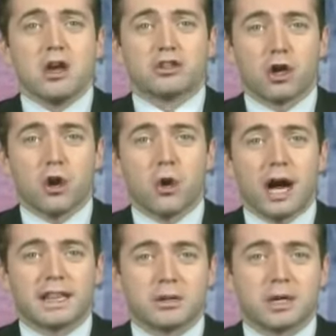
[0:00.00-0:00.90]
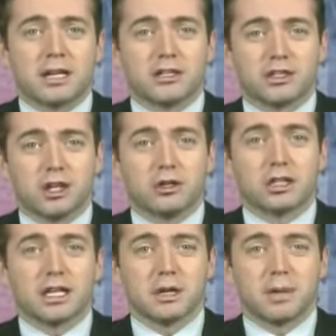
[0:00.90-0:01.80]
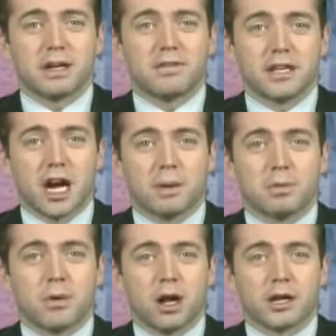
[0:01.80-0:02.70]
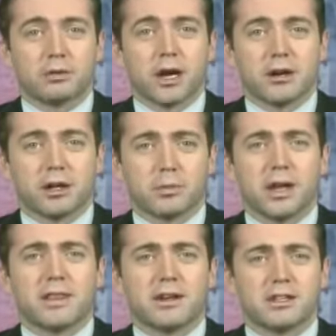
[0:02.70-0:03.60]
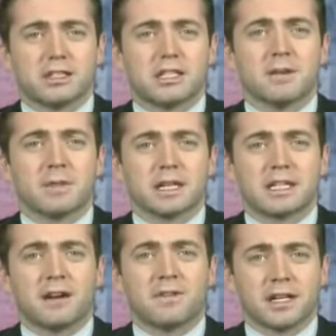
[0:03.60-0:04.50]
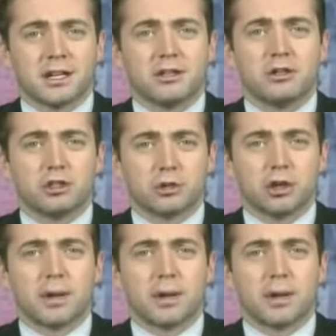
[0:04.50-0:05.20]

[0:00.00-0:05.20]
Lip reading: So I think we can excuse a little bit of the hyperbolic rhetoric, but there's something definitely unusual